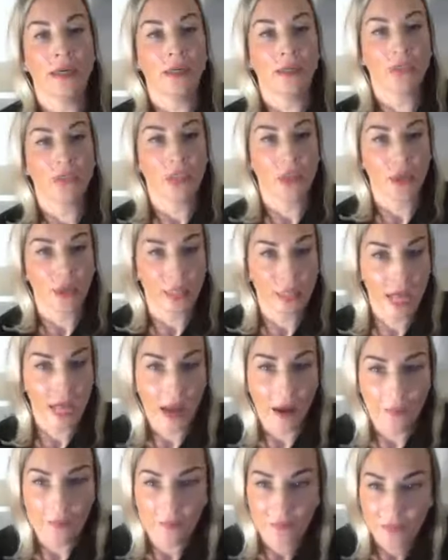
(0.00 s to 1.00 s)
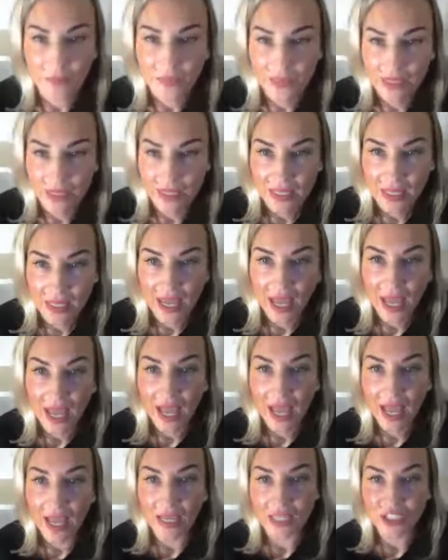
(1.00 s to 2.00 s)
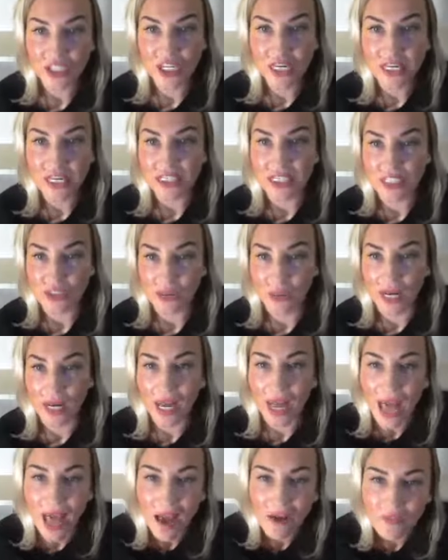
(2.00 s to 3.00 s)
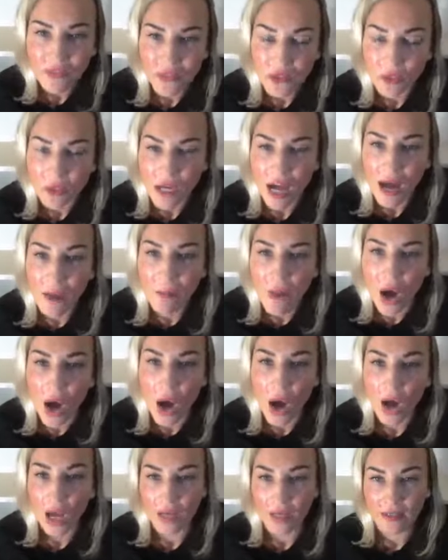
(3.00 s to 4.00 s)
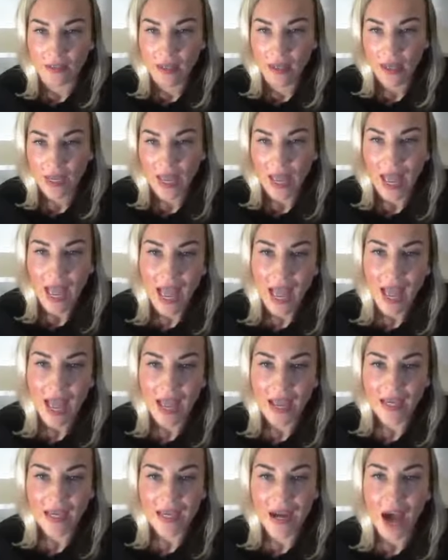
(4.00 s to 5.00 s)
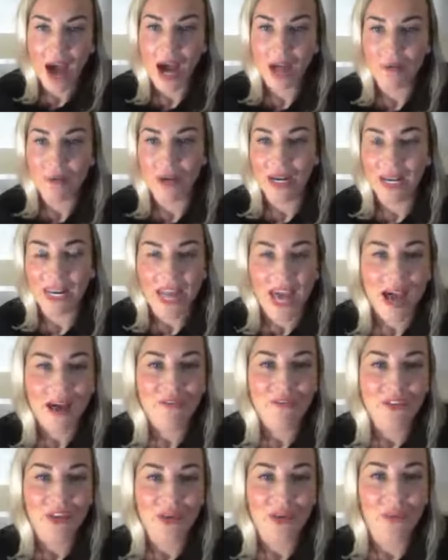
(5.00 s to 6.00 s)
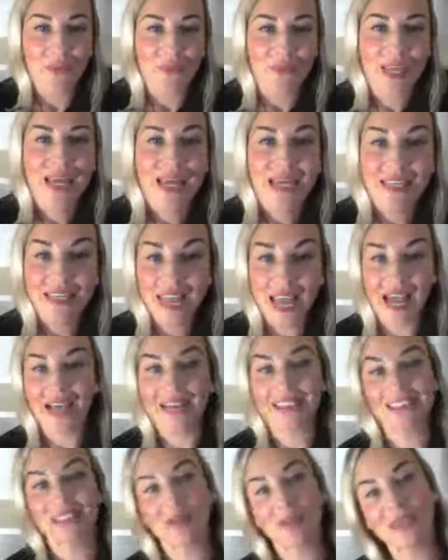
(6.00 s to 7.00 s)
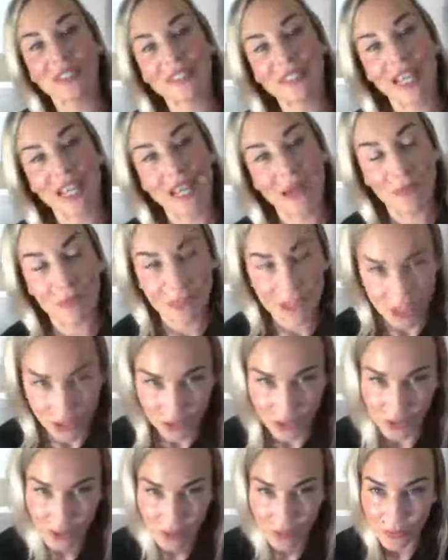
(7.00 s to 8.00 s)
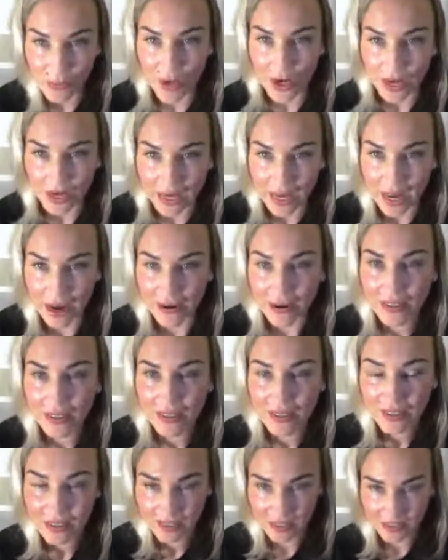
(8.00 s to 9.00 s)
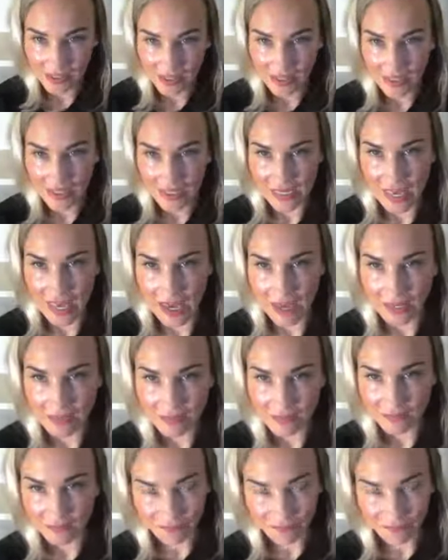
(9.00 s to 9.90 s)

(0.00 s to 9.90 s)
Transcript: So, yeah. Hey, Jesus, we love you. Come on. Hey, God, we love you. Yeah, someone saying it was a good workout. Yeah.